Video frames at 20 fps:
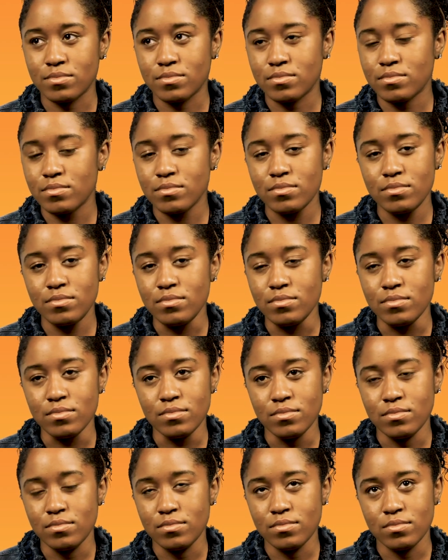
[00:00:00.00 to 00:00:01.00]

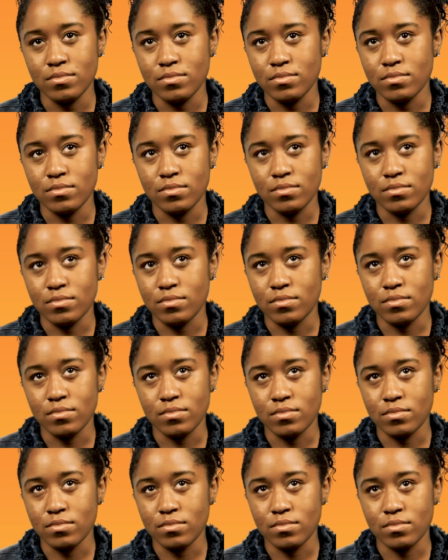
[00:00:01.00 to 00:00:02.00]

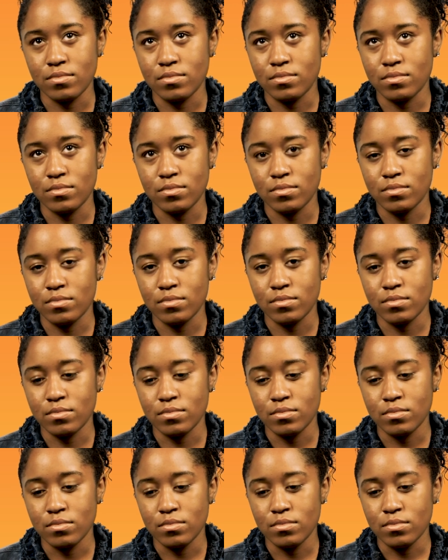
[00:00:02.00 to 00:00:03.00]

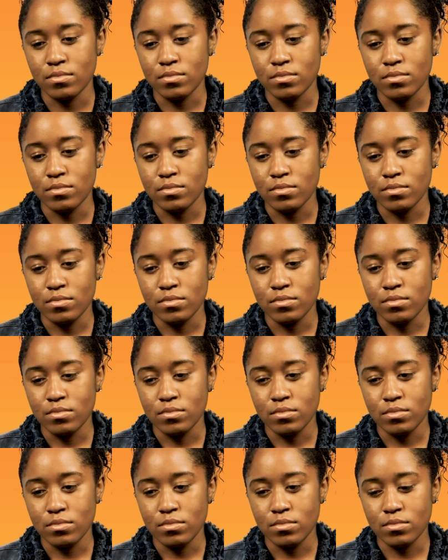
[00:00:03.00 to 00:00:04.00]

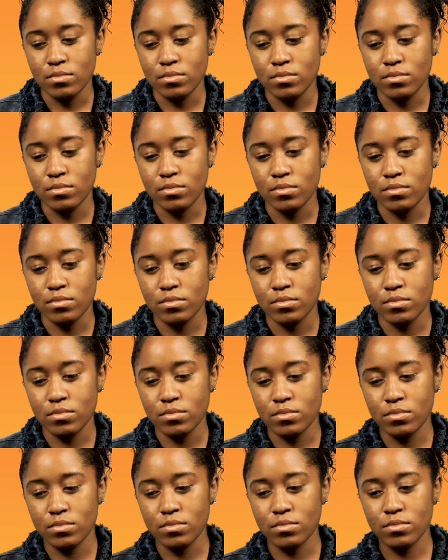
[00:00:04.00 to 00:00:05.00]

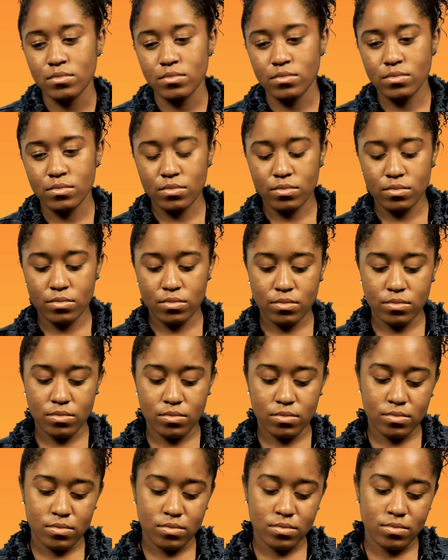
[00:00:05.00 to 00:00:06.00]

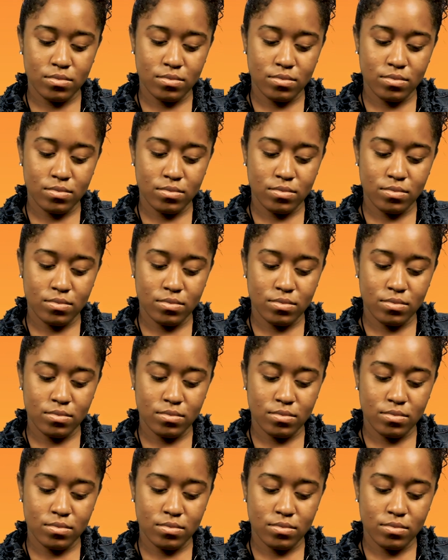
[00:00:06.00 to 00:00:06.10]
(not speaking)